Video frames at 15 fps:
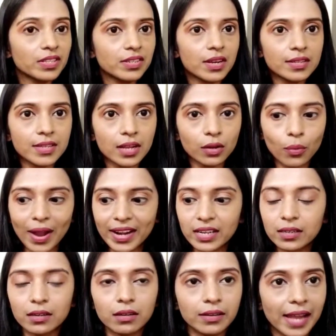bristles are
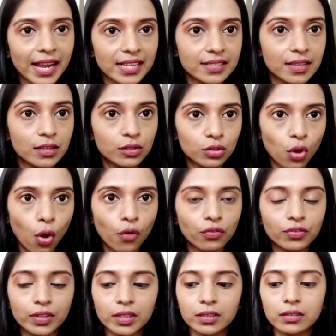quite nice and
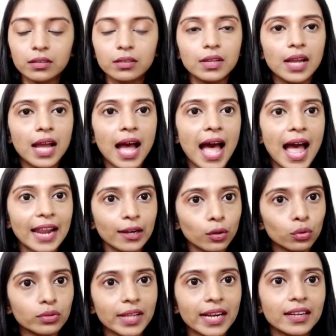soft. I
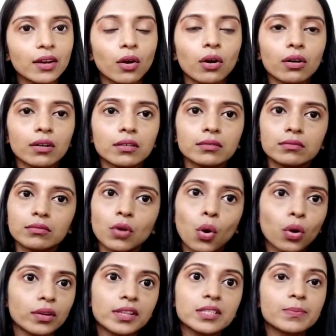know that
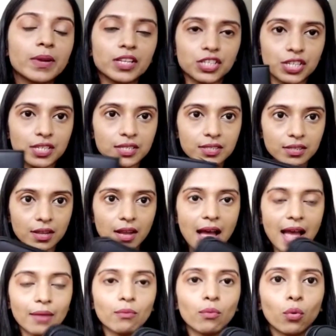all these brushes
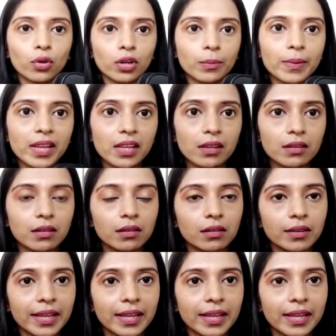I won't be